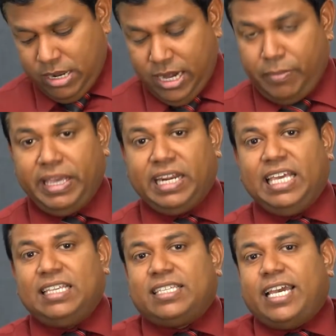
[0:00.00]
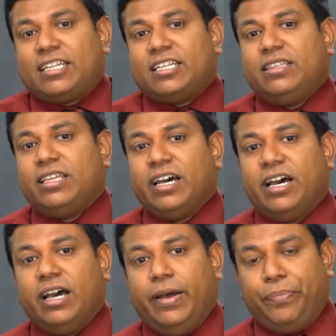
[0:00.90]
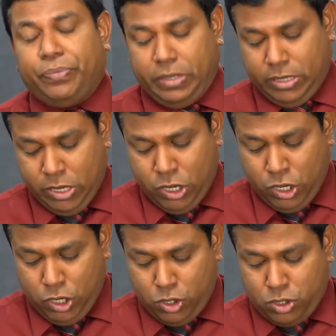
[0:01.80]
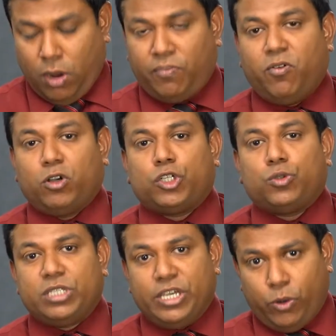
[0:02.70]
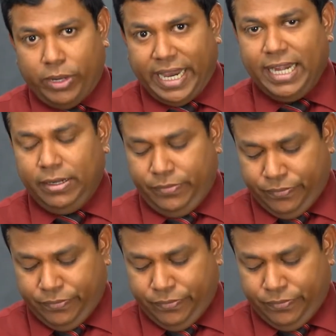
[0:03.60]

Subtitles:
Let me reset the stopwatch to 0 again